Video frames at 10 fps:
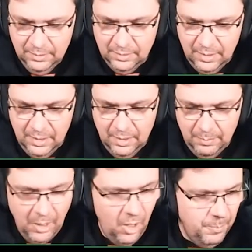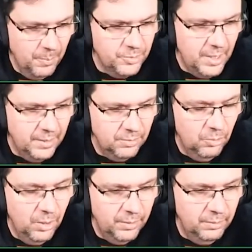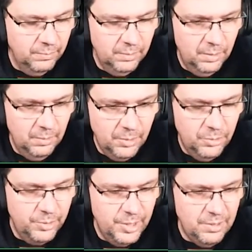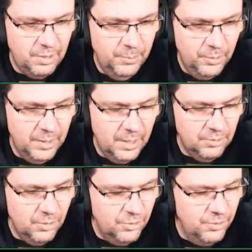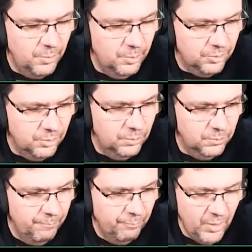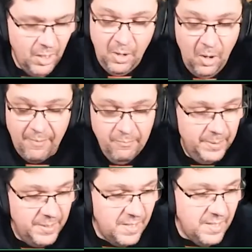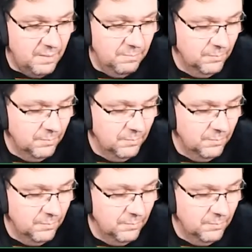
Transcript: Um, I hope I'm saying it's right. If, you know, I do a DayZ podcast. I should know what it's called. I, I haven't been there yet.